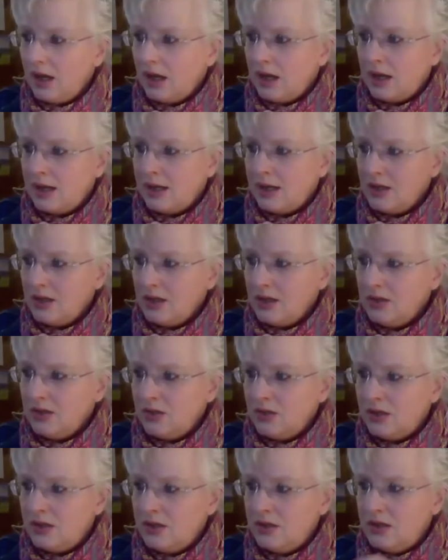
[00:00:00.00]
I
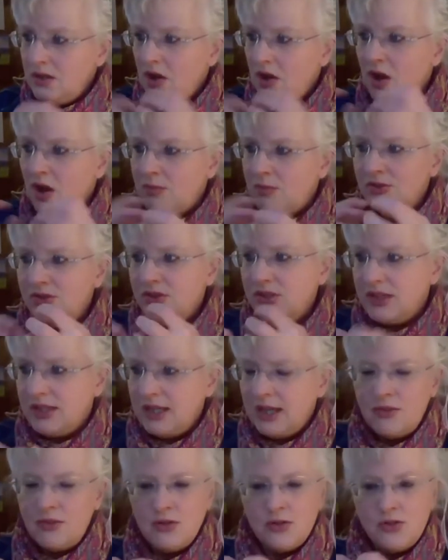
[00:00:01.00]
could cobble
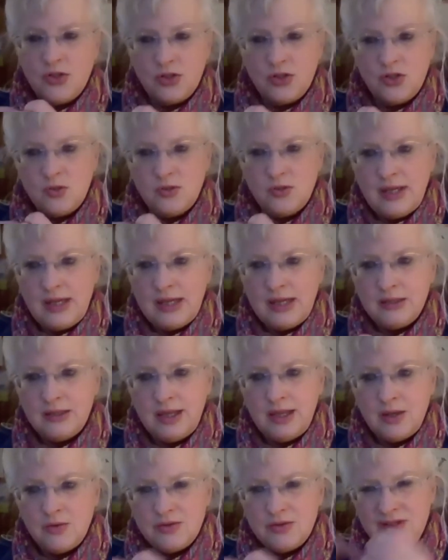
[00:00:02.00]
together to create a
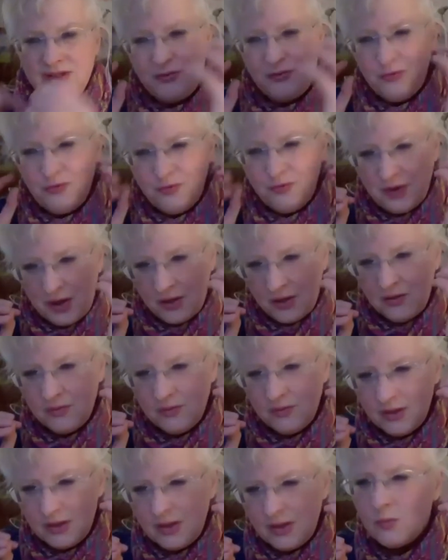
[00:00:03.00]
language that felt
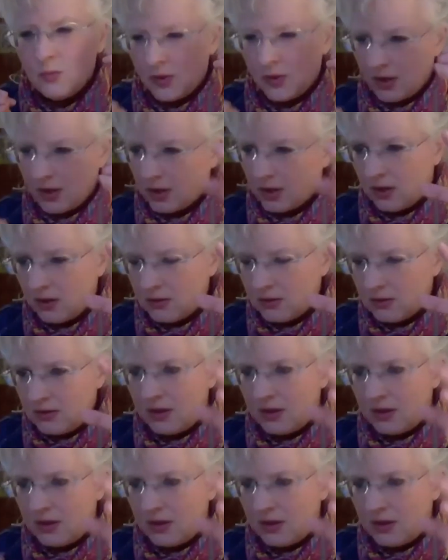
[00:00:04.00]
really real.